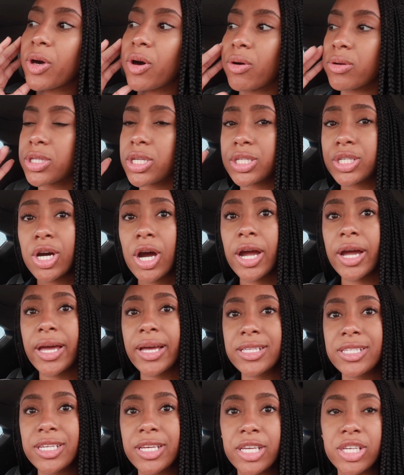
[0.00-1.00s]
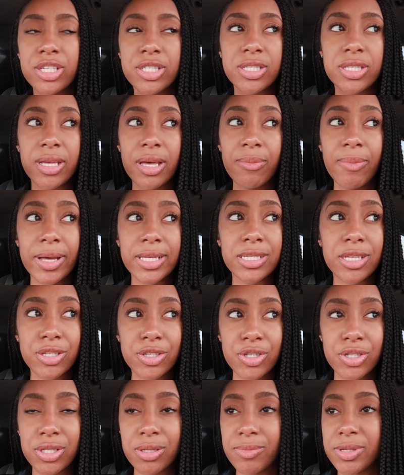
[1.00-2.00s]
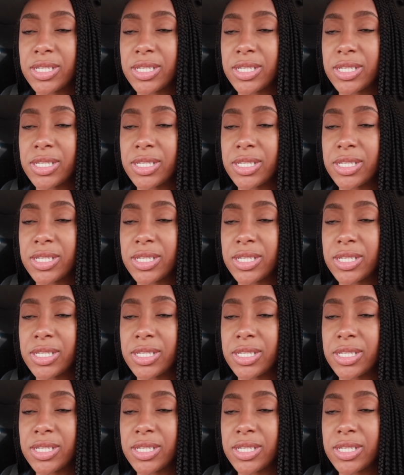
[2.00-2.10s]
going to Target to just get my sister some